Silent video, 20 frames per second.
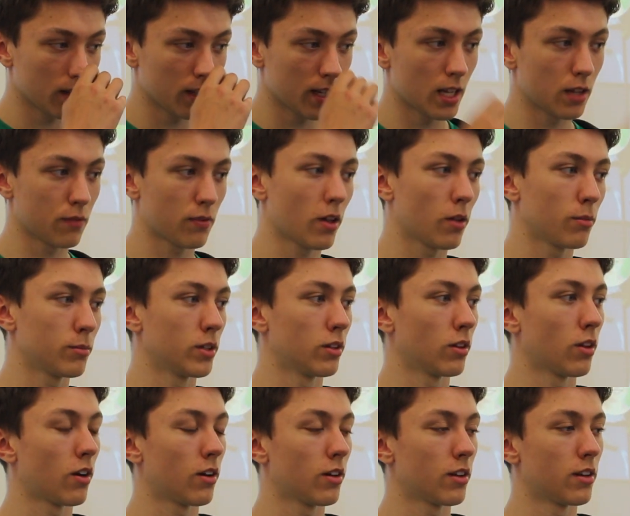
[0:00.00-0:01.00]
Yeah, they've helped me a
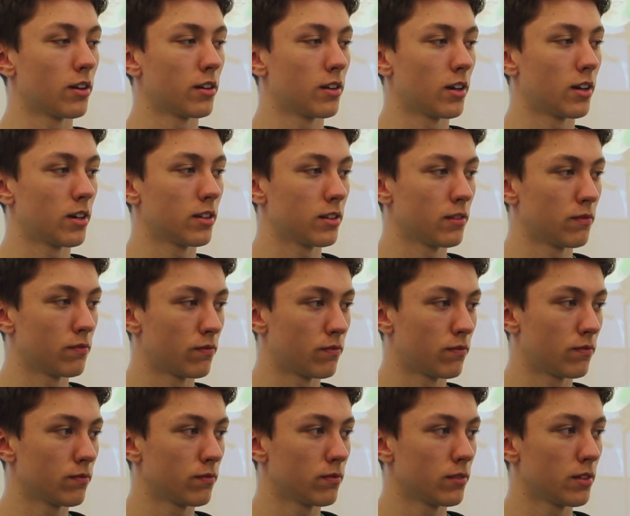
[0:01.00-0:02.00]
lot, and
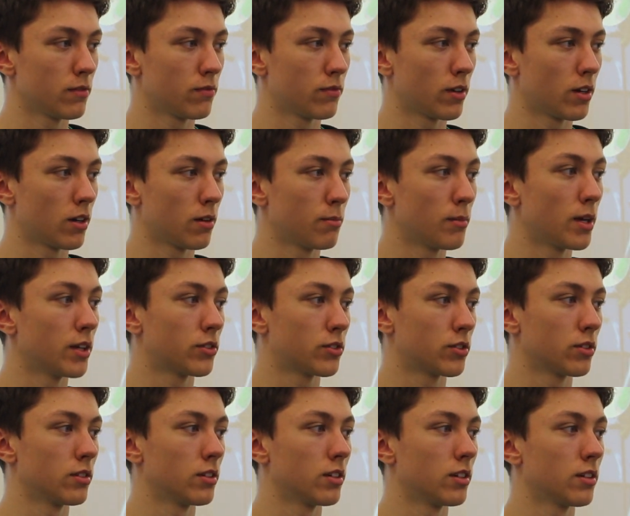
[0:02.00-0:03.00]
they've
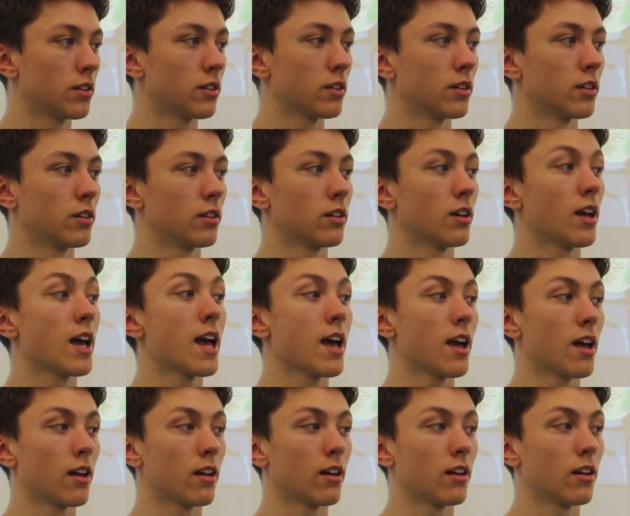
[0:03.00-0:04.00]
mentioned that they're
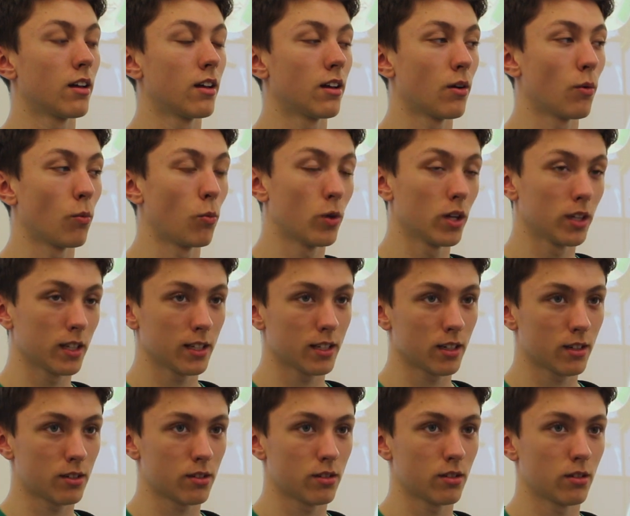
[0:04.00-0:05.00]

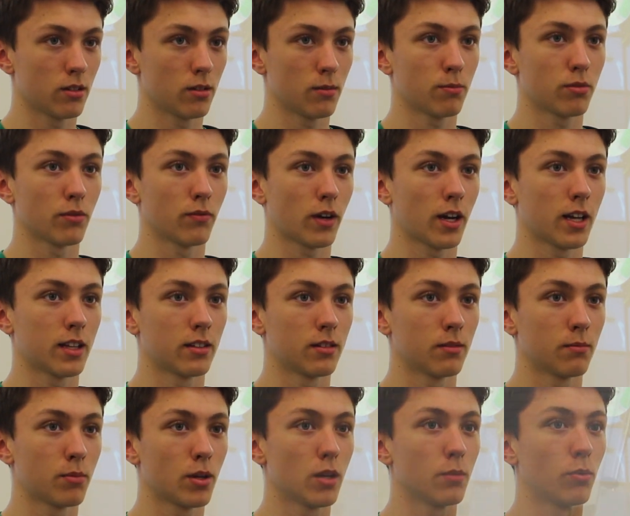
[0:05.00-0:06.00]
willing to
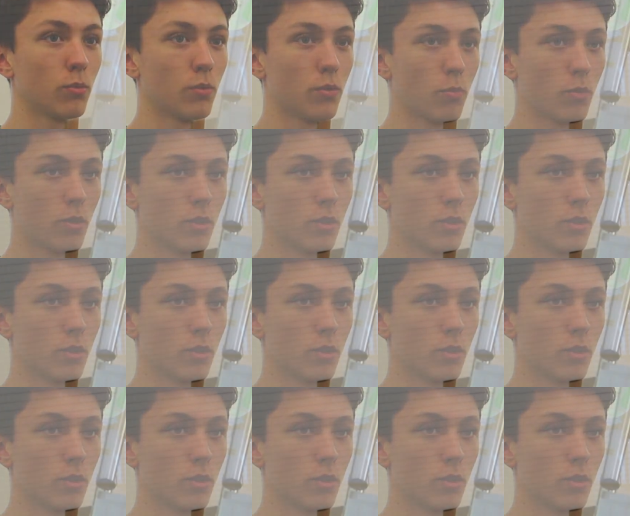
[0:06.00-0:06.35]
provide people with